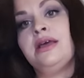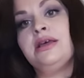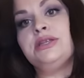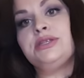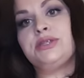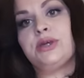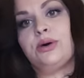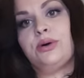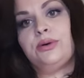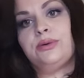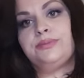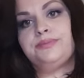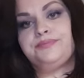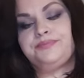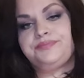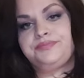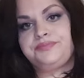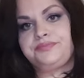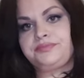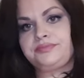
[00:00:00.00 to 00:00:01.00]
So
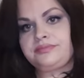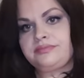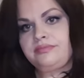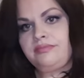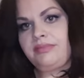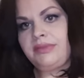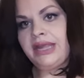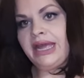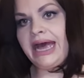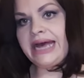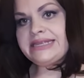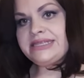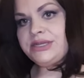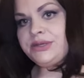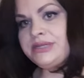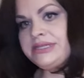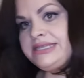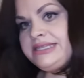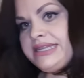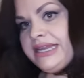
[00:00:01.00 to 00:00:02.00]
as you
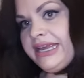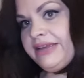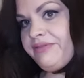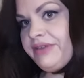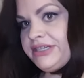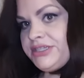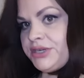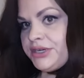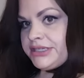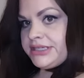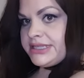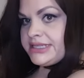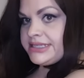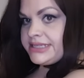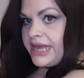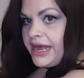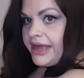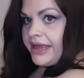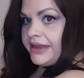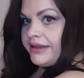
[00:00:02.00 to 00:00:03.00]
can see, if I turn to the
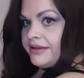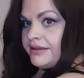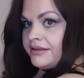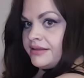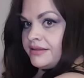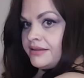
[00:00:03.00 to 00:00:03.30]
side,